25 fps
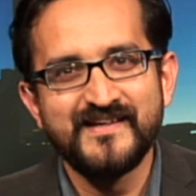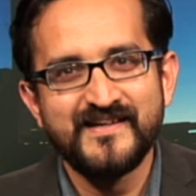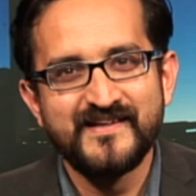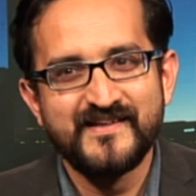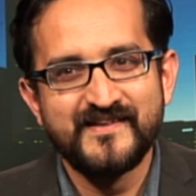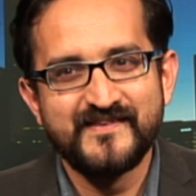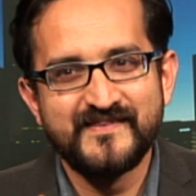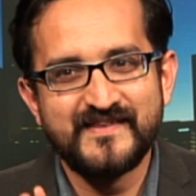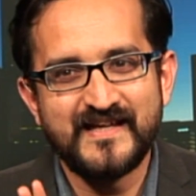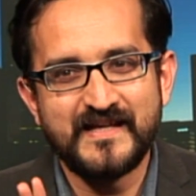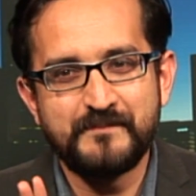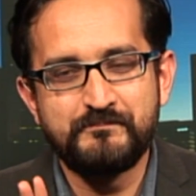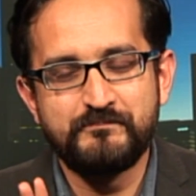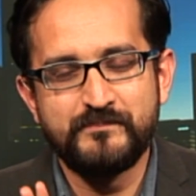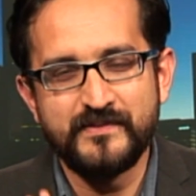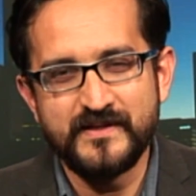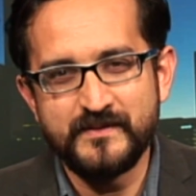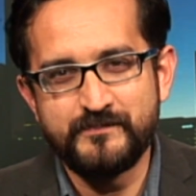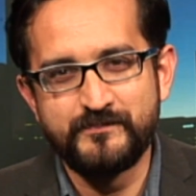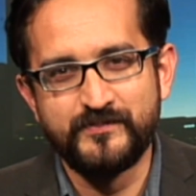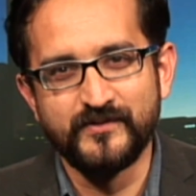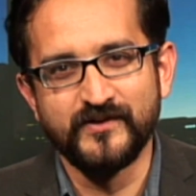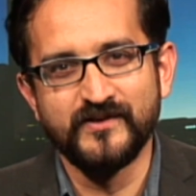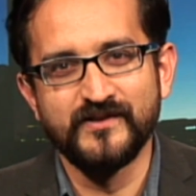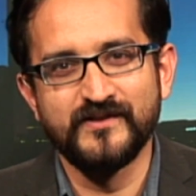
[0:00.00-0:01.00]
that
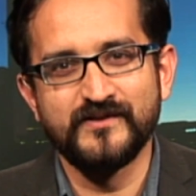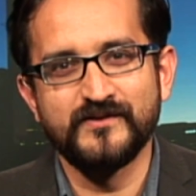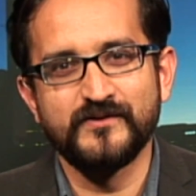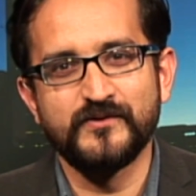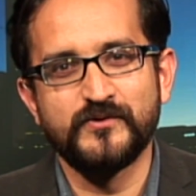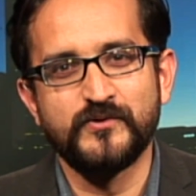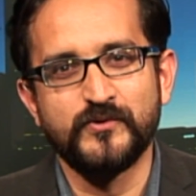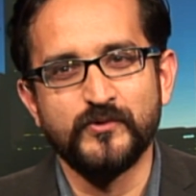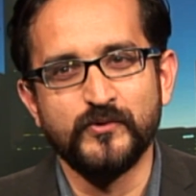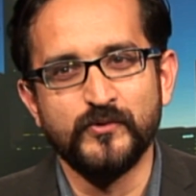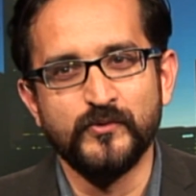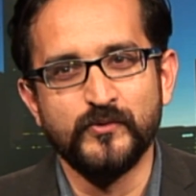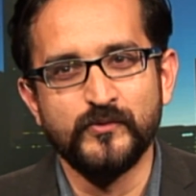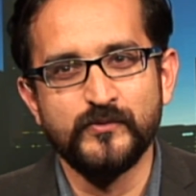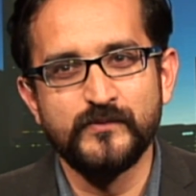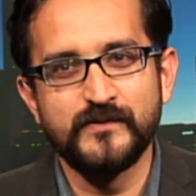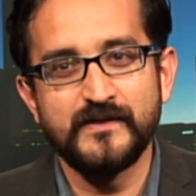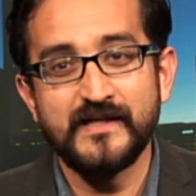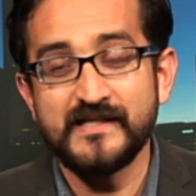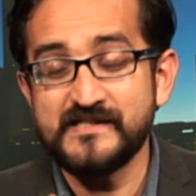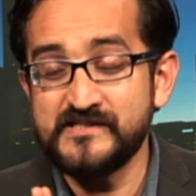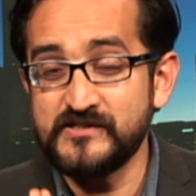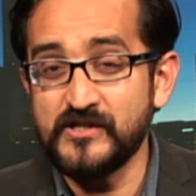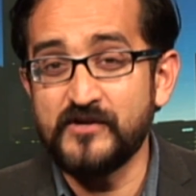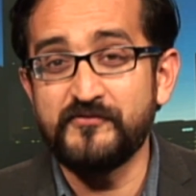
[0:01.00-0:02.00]
people who,
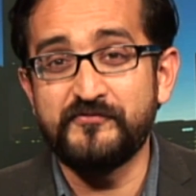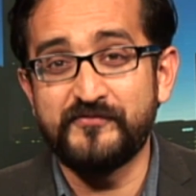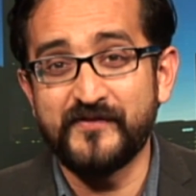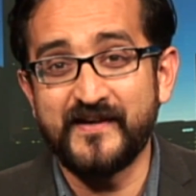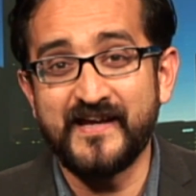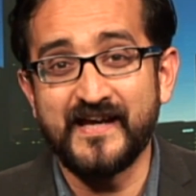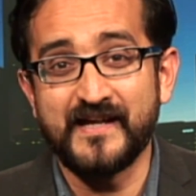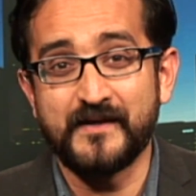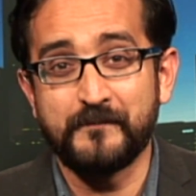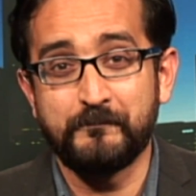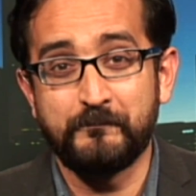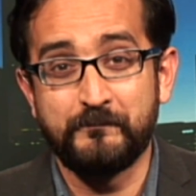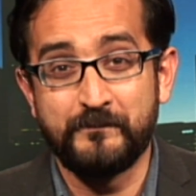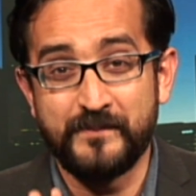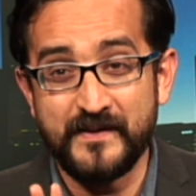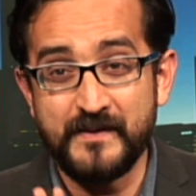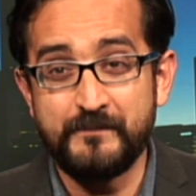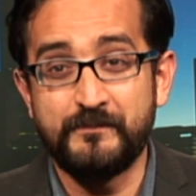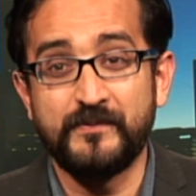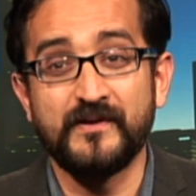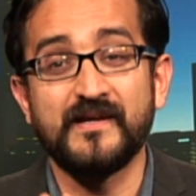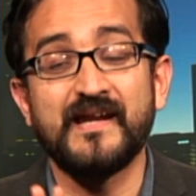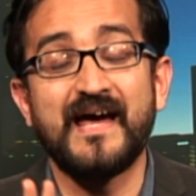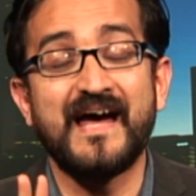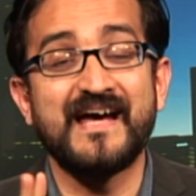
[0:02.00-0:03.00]
let's not forget,
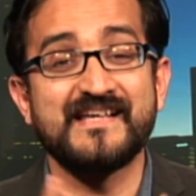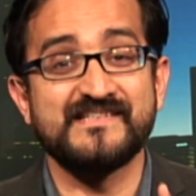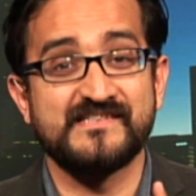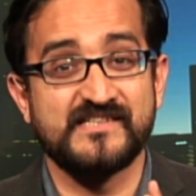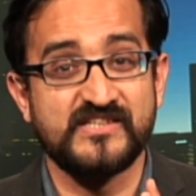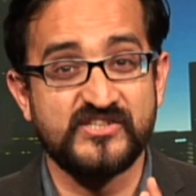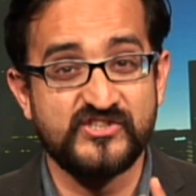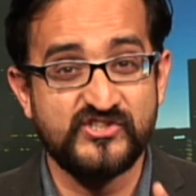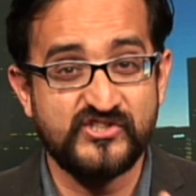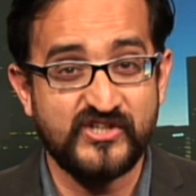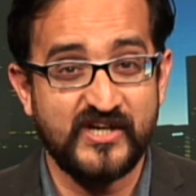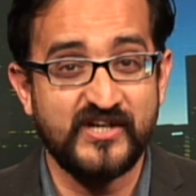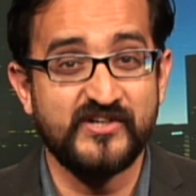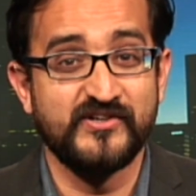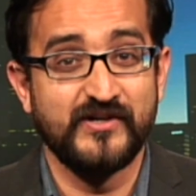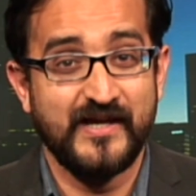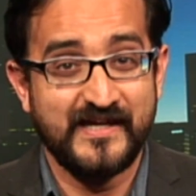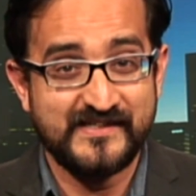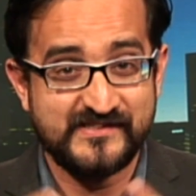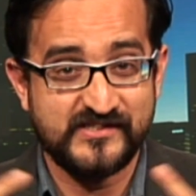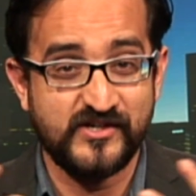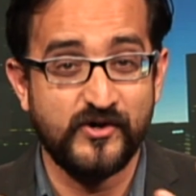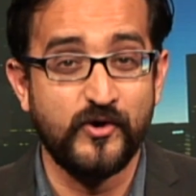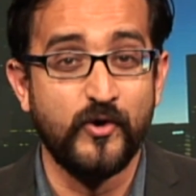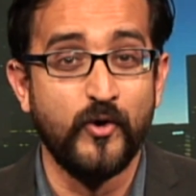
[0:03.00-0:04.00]
people as
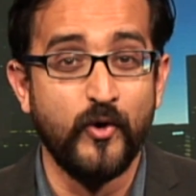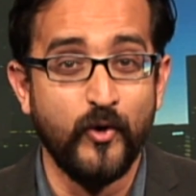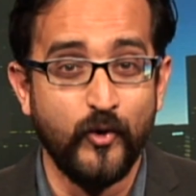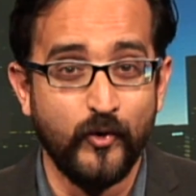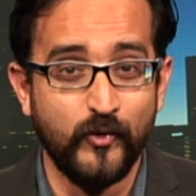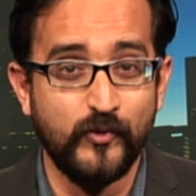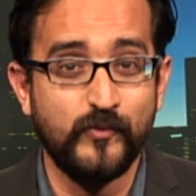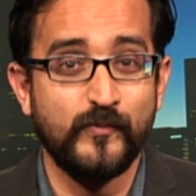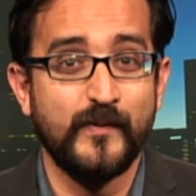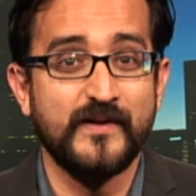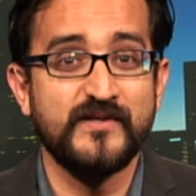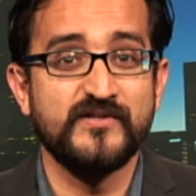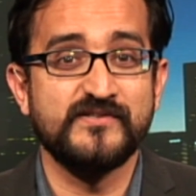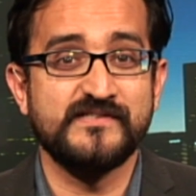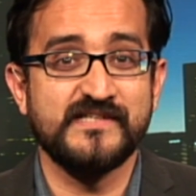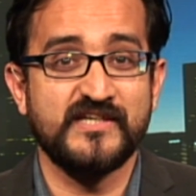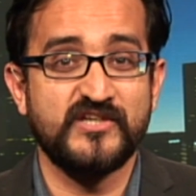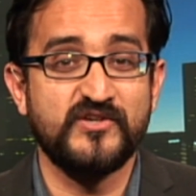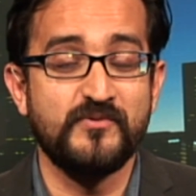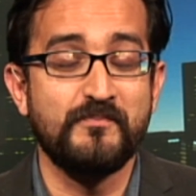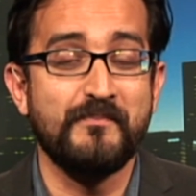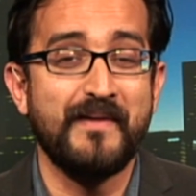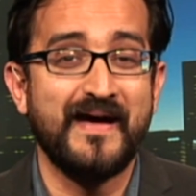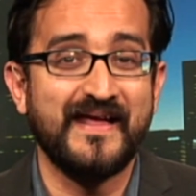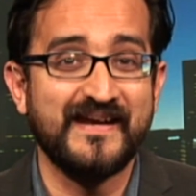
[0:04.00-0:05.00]
a whole, when you take
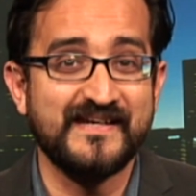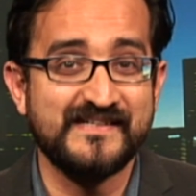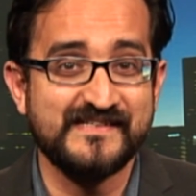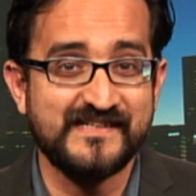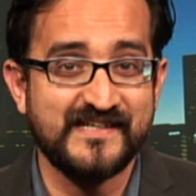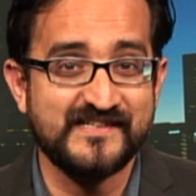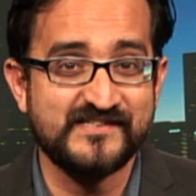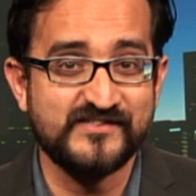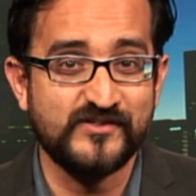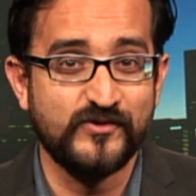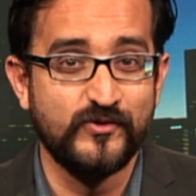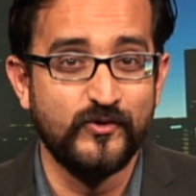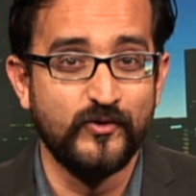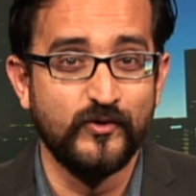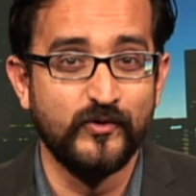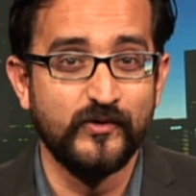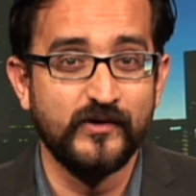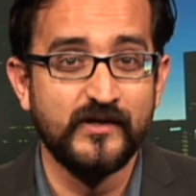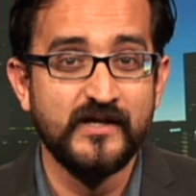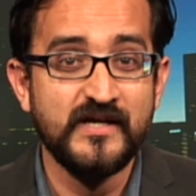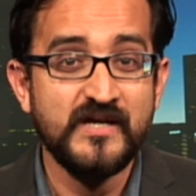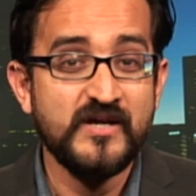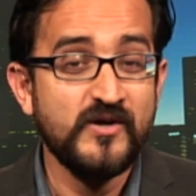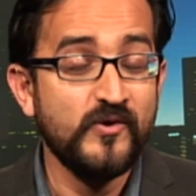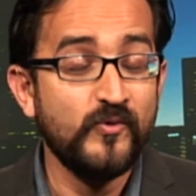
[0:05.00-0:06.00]
humanity as a whole,
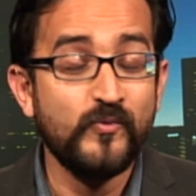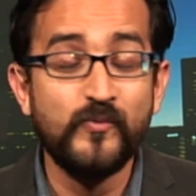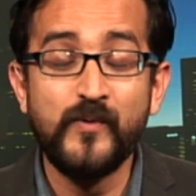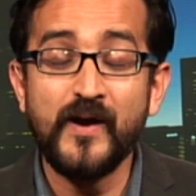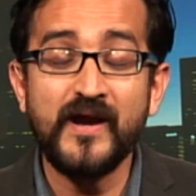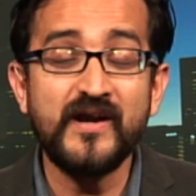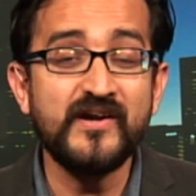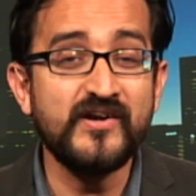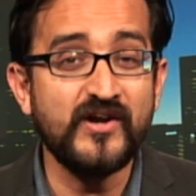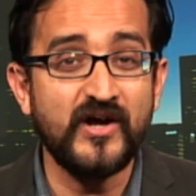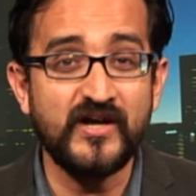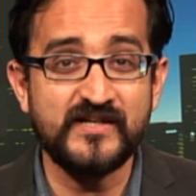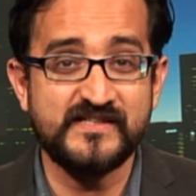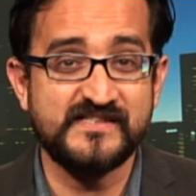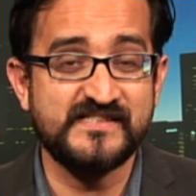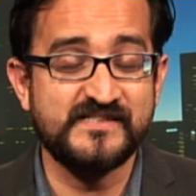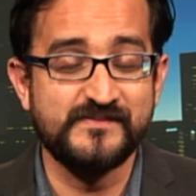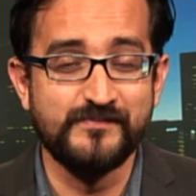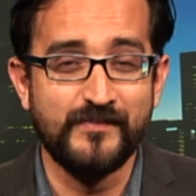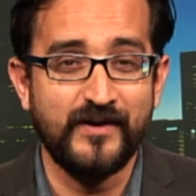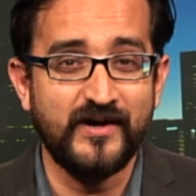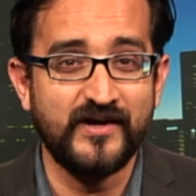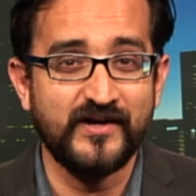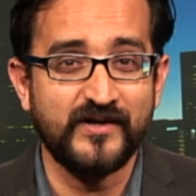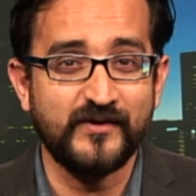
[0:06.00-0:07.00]
we're not
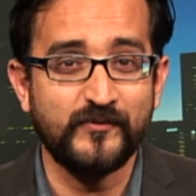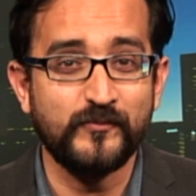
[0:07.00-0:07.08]
smart.